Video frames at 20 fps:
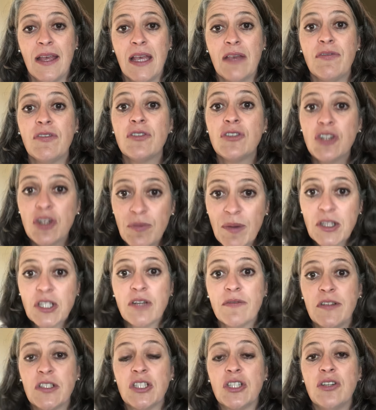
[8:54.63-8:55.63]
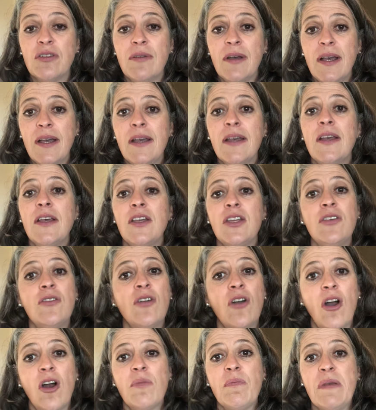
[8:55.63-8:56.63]
If you're too much of a doer, you
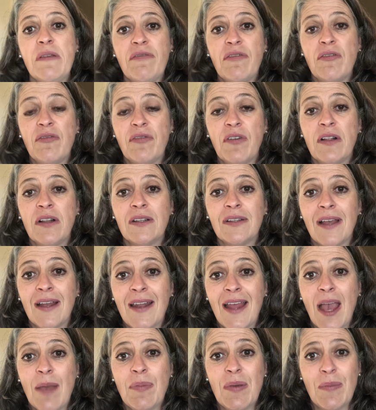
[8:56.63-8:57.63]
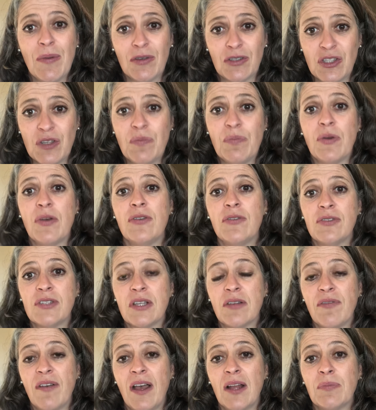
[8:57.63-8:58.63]
can't be fulfilled and happy, because you burn
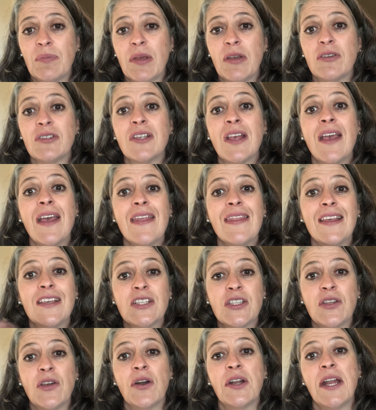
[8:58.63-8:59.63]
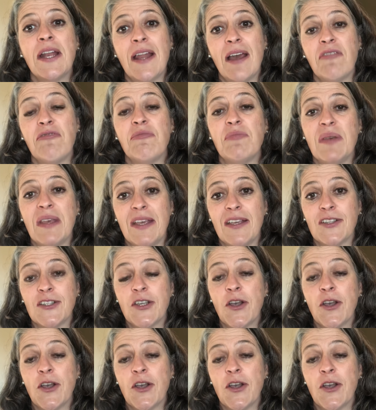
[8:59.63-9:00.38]
yourself out because there's not enough being.